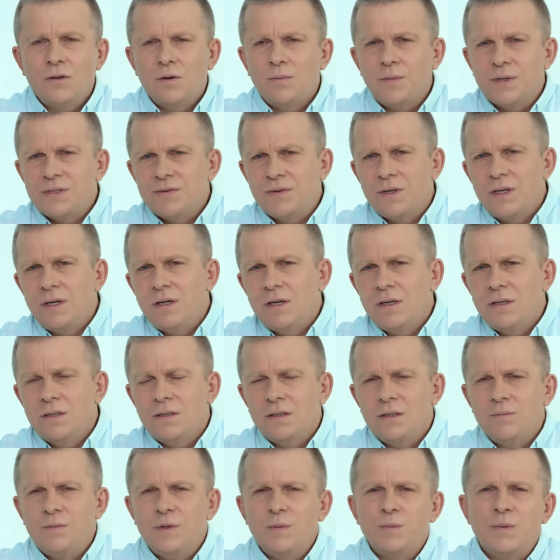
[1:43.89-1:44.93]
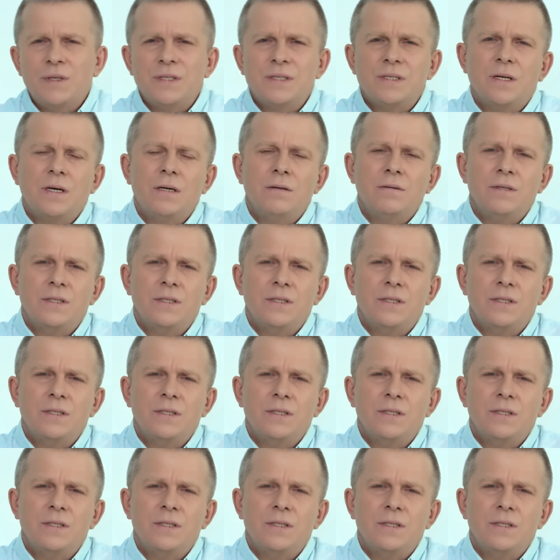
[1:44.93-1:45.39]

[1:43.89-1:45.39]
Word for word: but it allows you to set a